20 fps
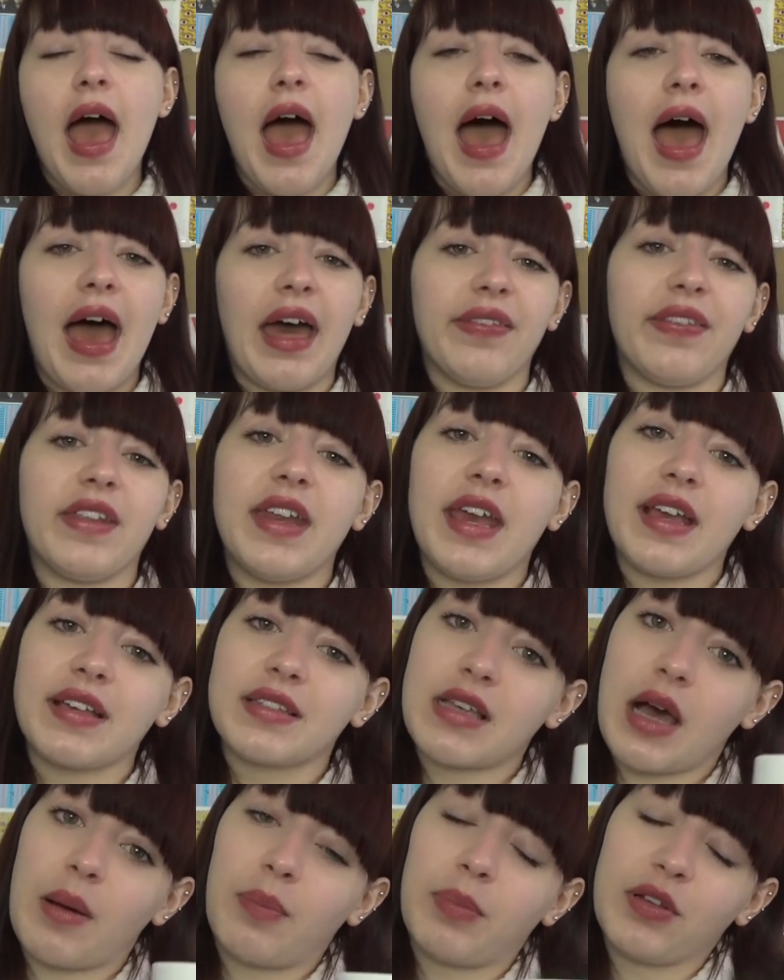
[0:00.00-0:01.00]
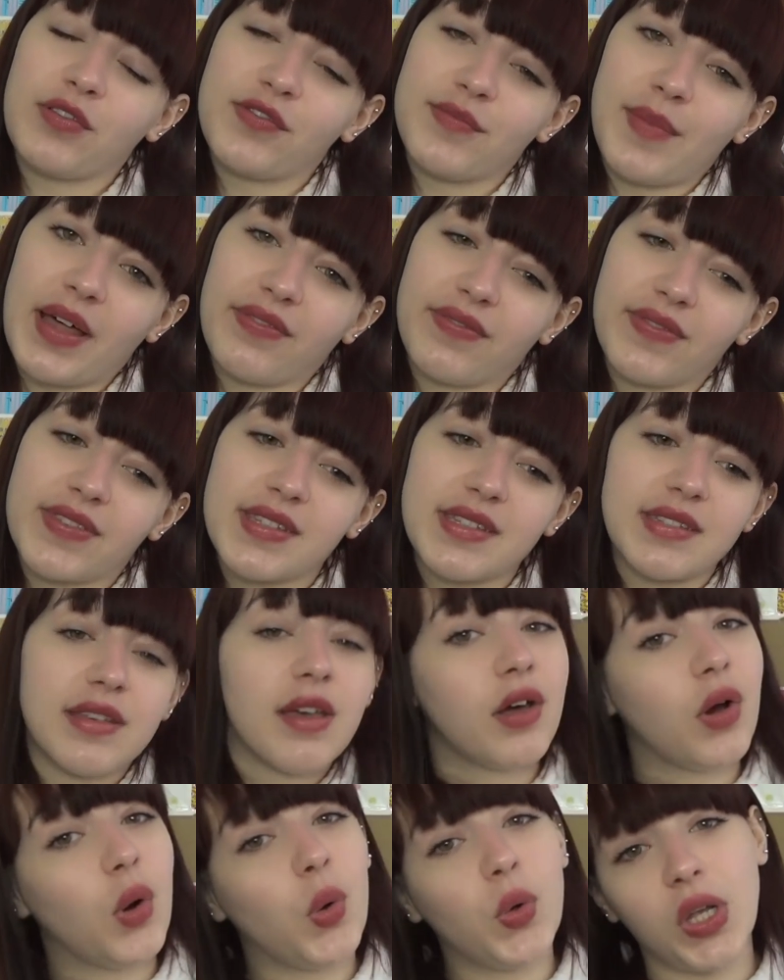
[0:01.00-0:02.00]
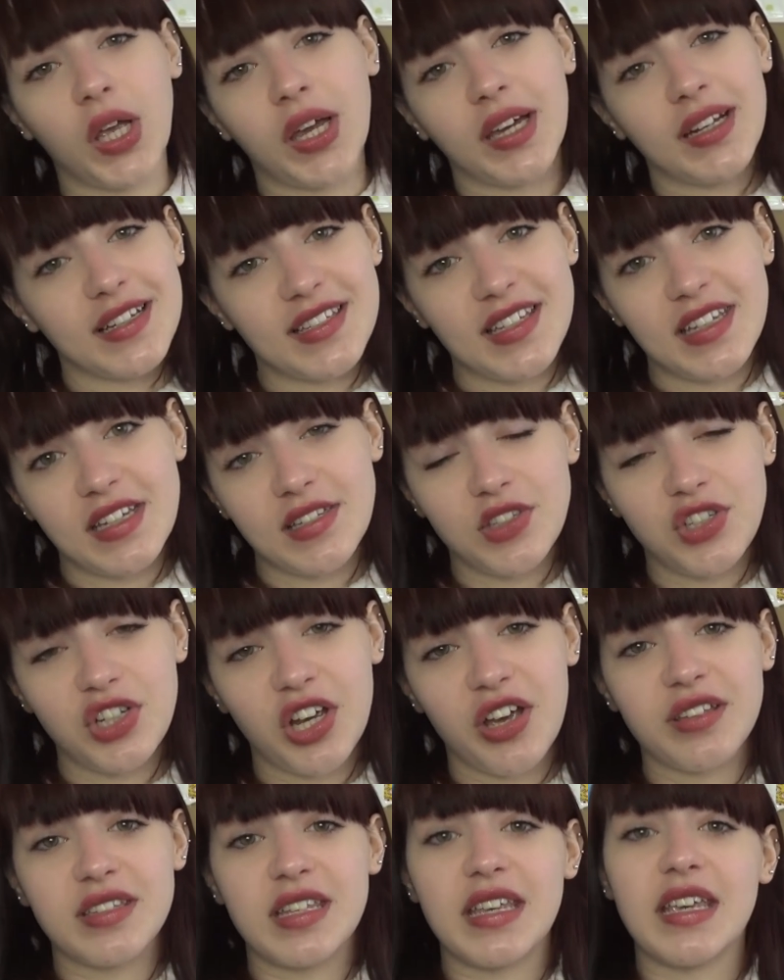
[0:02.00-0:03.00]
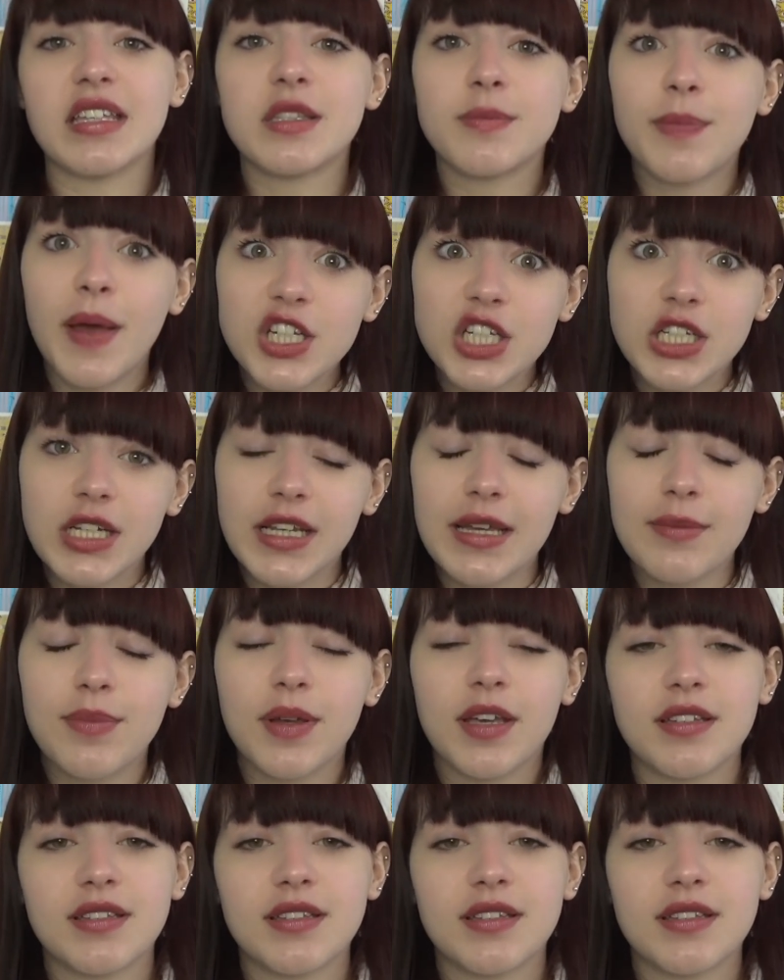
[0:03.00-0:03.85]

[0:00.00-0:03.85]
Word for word: and the next couple of months all you're gonna see is jersey especially because